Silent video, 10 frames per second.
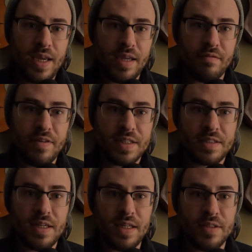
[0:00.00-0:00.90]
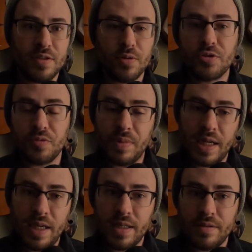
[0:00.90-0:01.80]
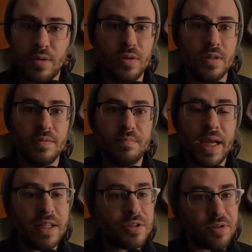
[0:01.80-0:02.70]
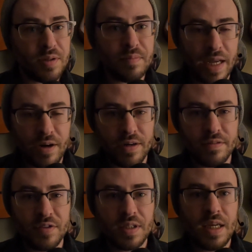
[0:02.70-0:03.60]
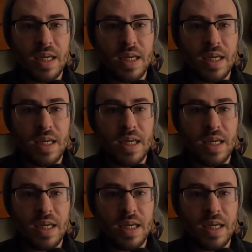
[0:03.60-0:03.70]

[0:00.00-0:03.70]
invested in social media or mainstream narratives,